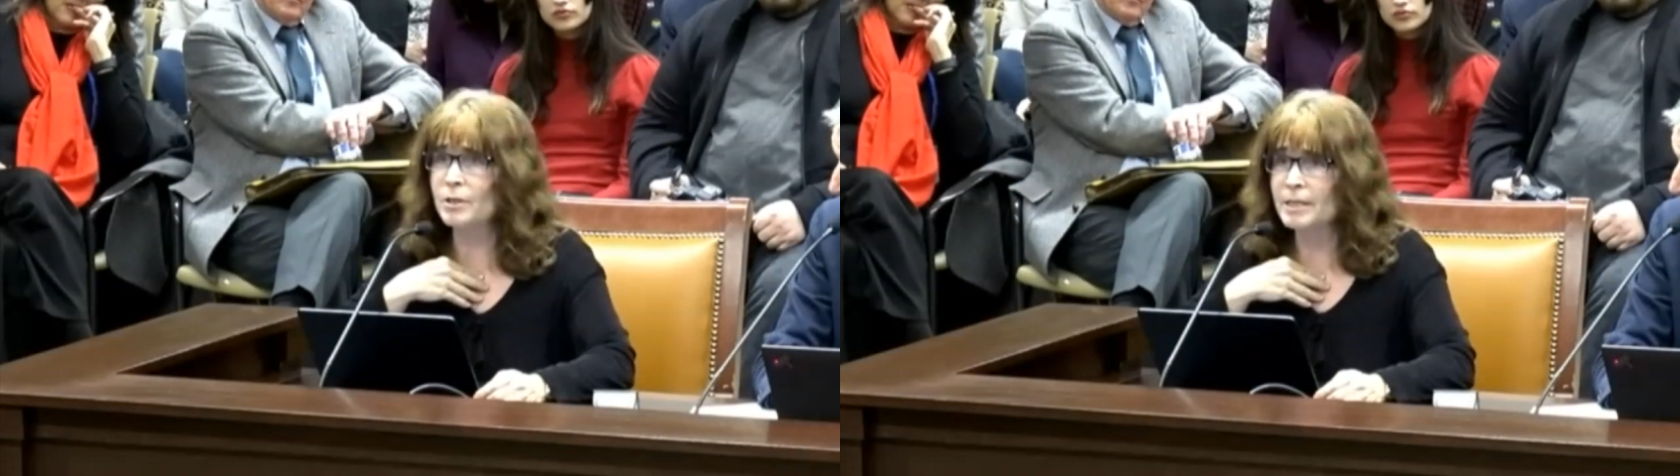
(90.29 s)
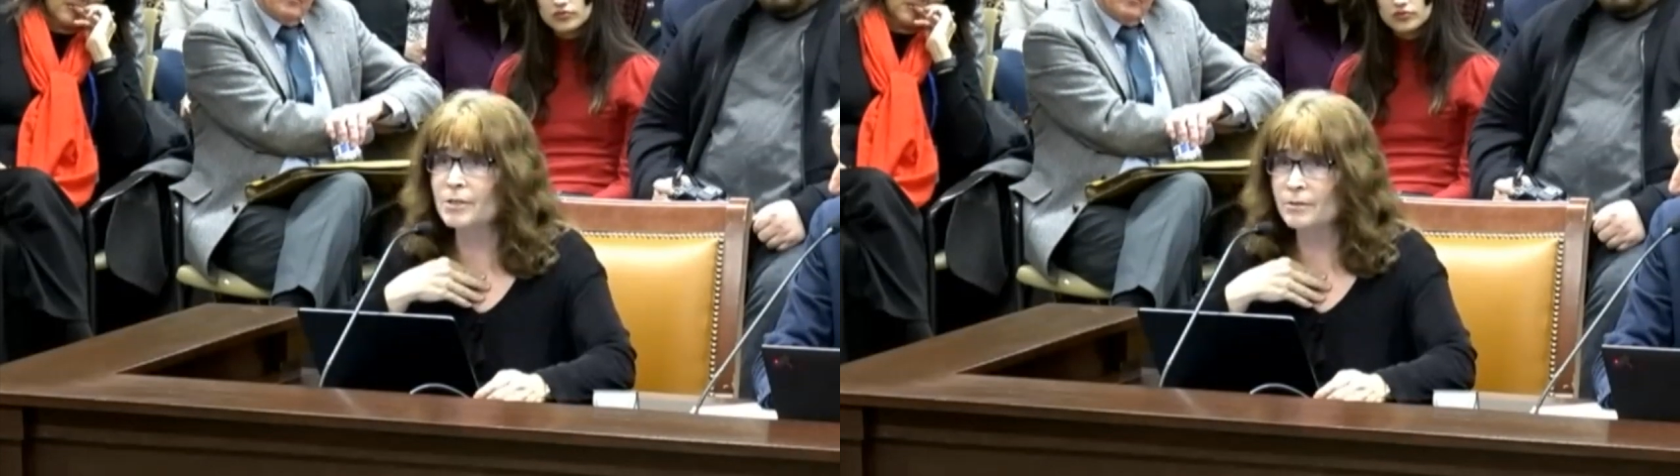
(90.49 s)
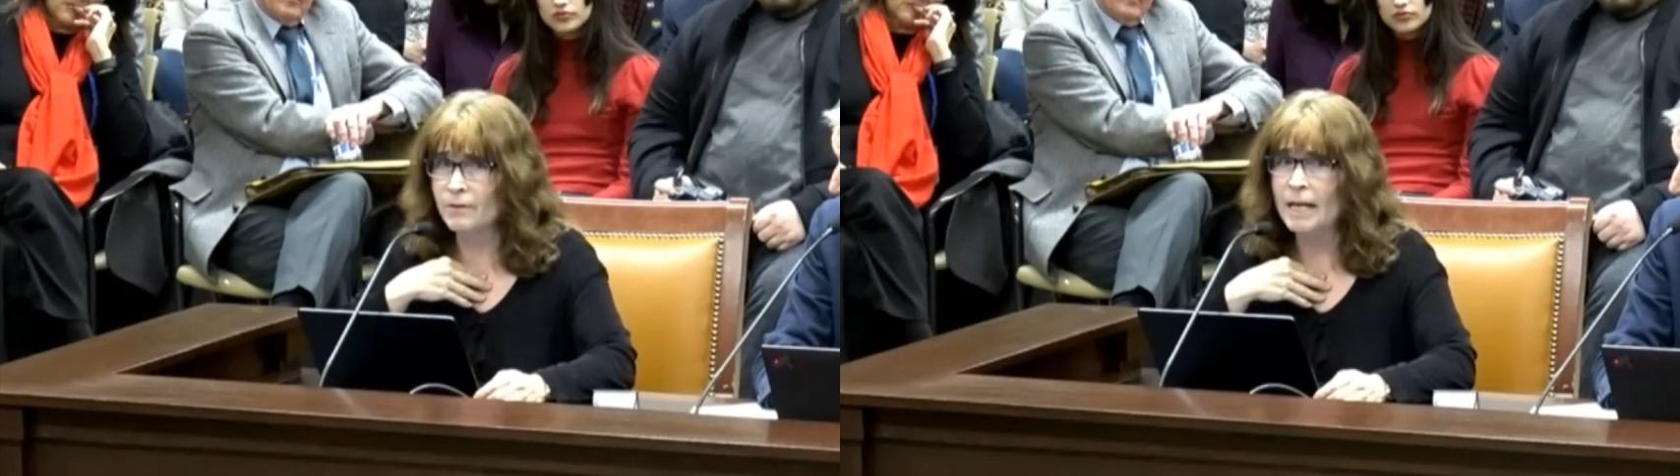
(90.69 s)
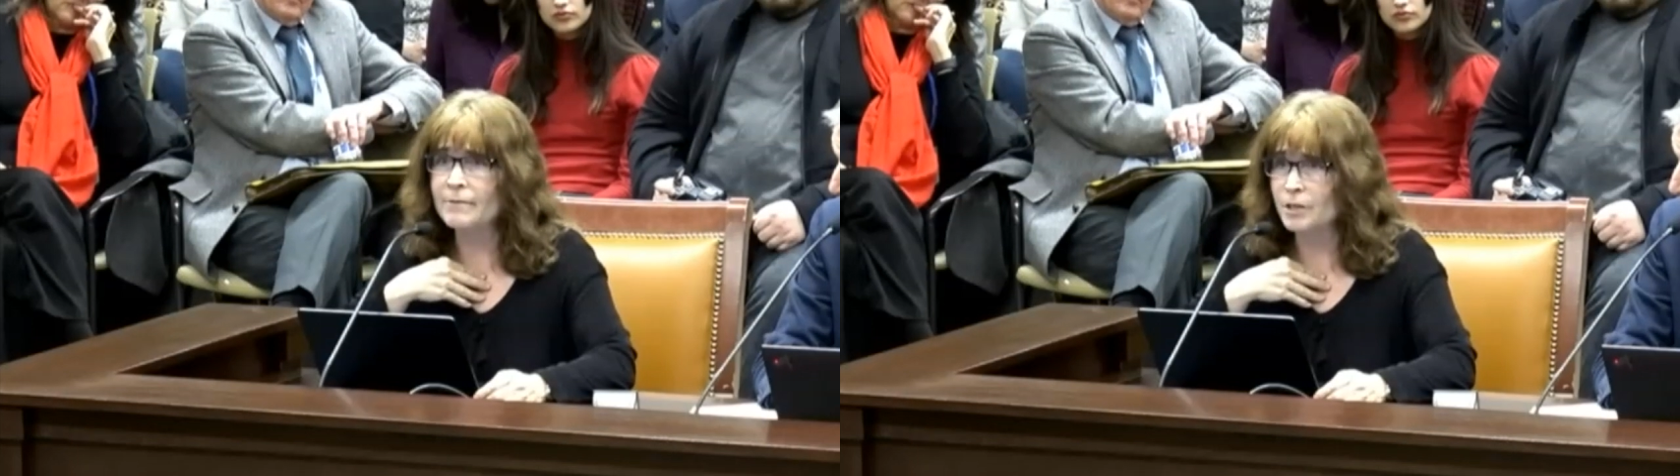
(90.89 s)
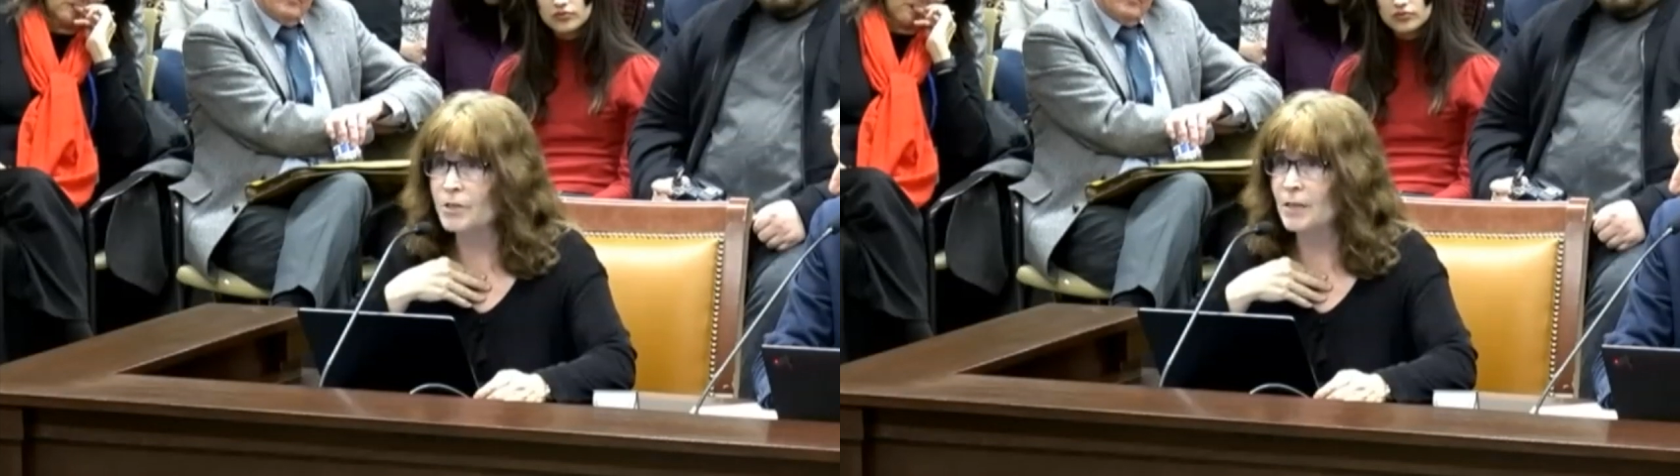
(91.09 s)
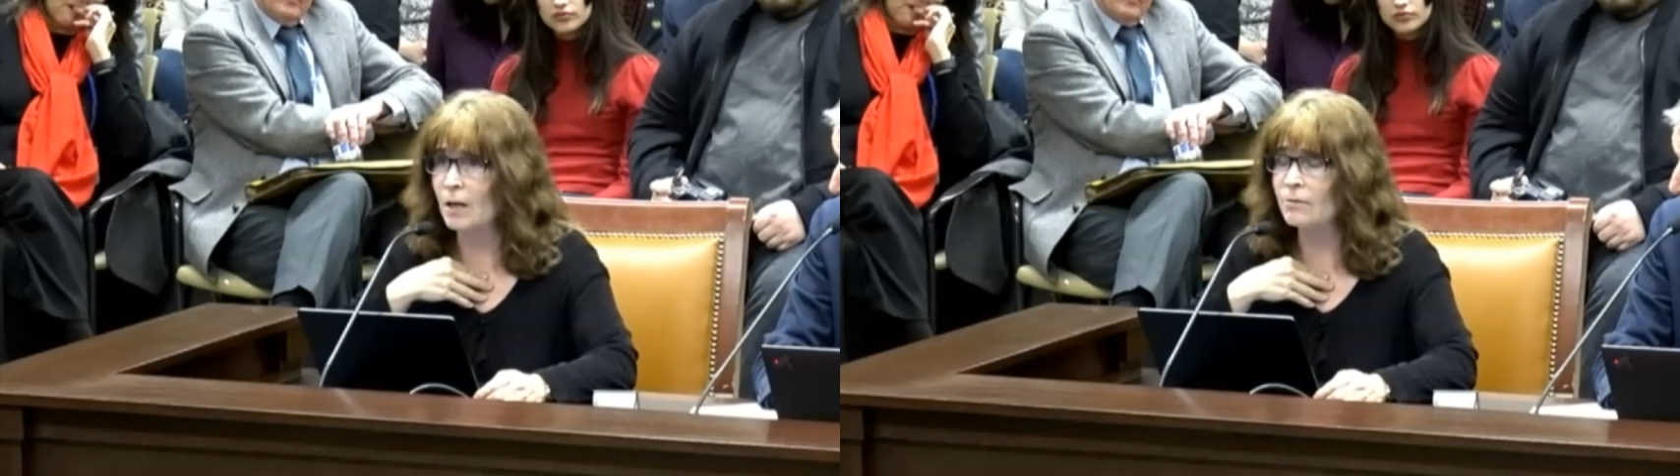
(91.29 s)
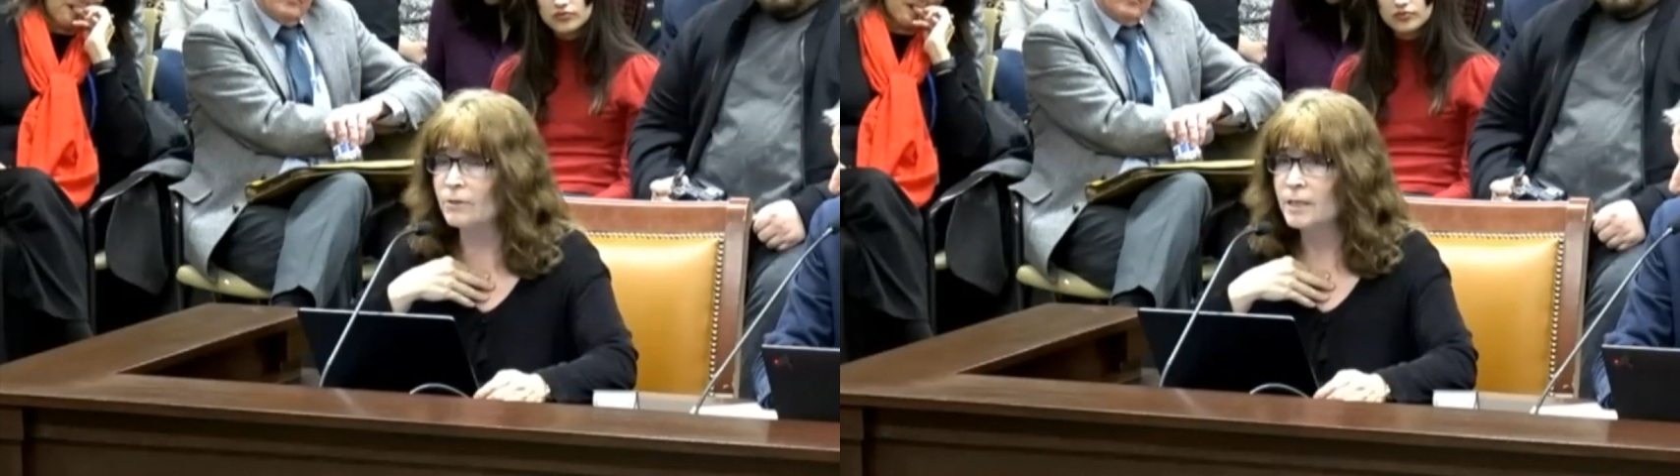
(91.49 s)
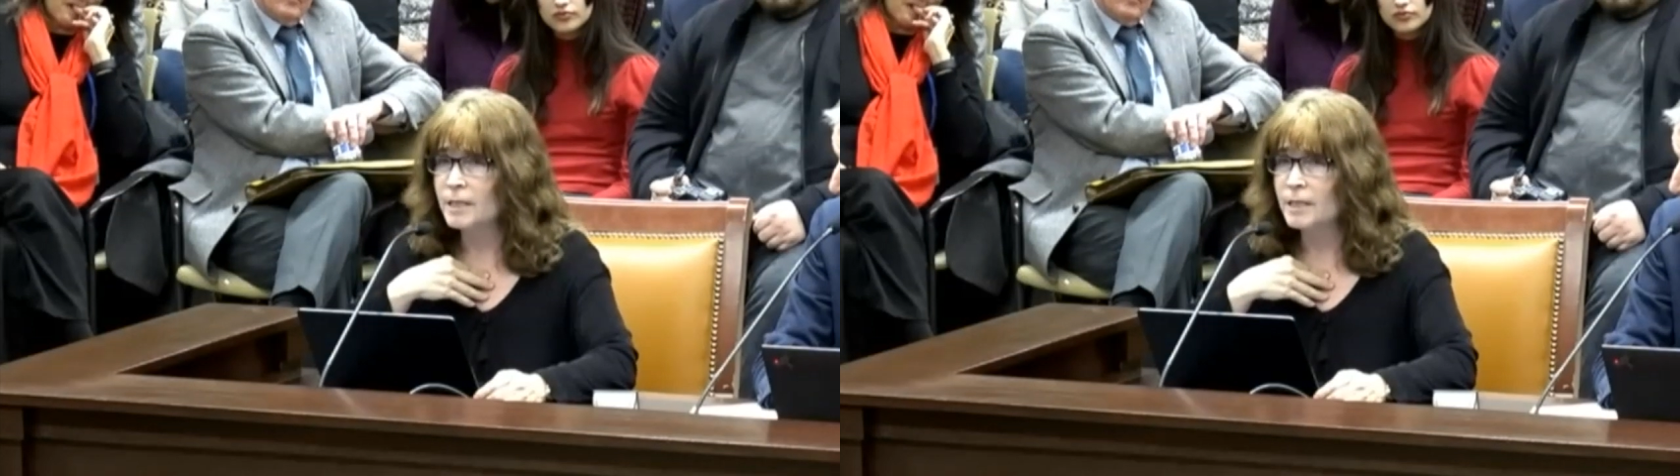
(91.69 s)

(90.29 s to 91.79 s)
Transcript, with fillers: can survive yourself